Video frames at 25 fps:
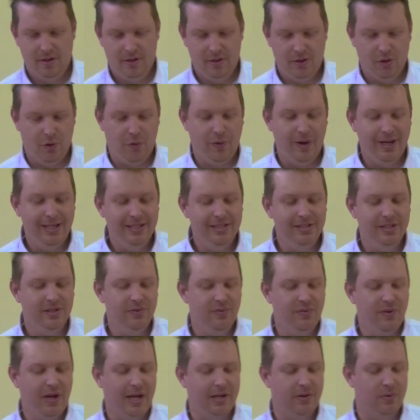There is, in
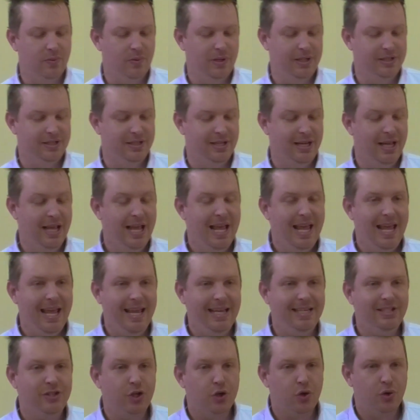fact, reason.
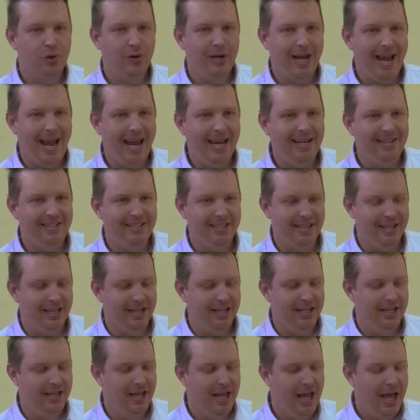He's
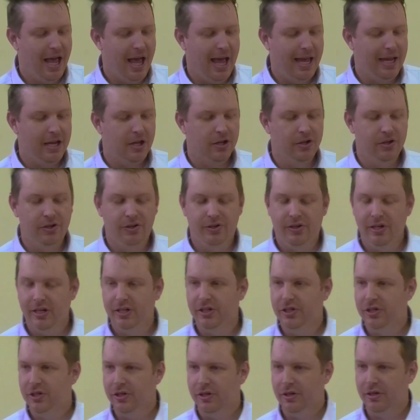creating a
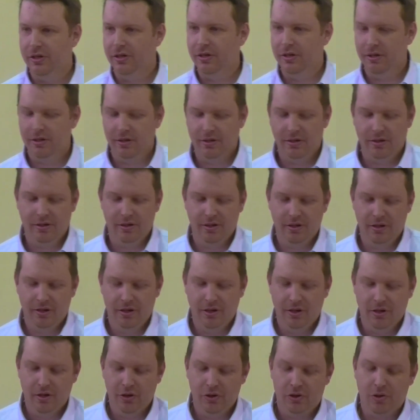condition
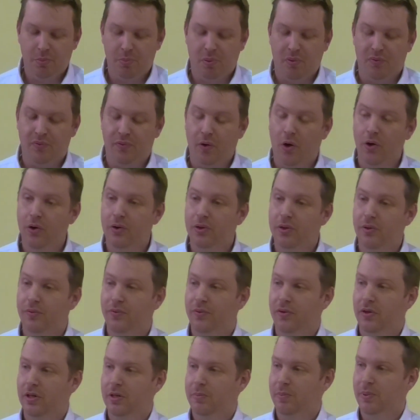to provoke the
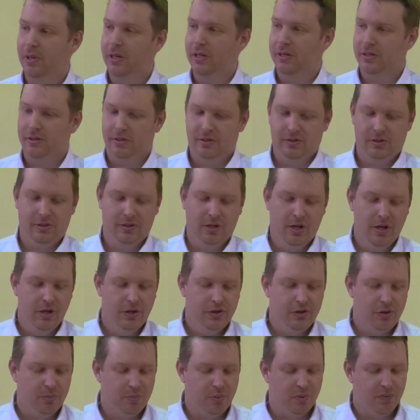Philippians,
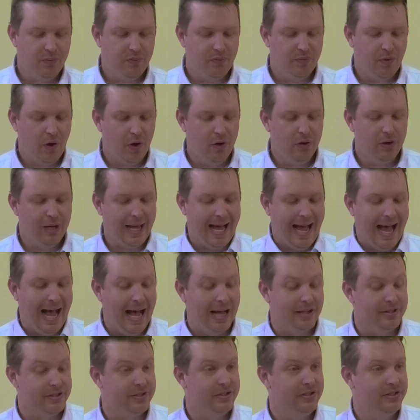to provoke
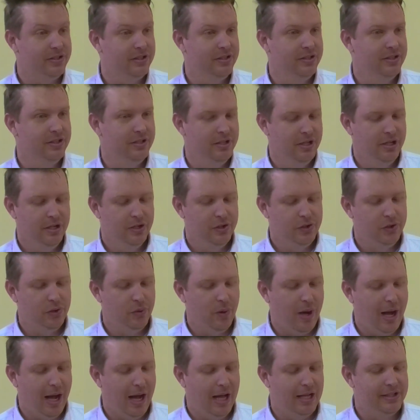us to
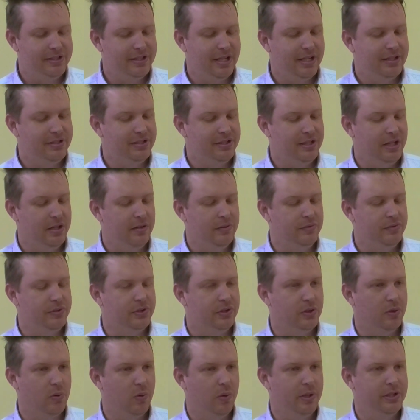ask ourselves
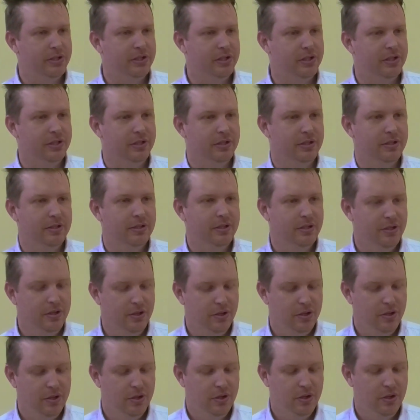the question,
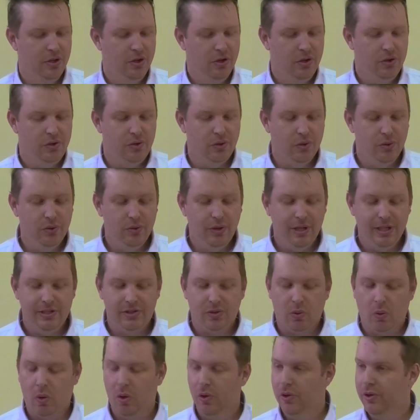do these
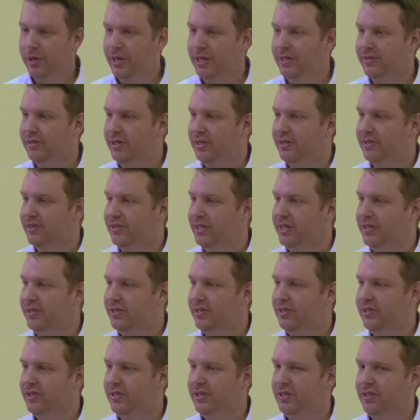qualities
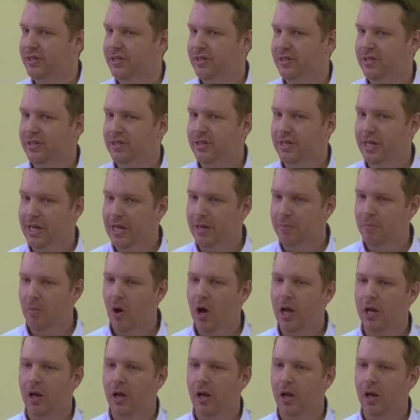exist in my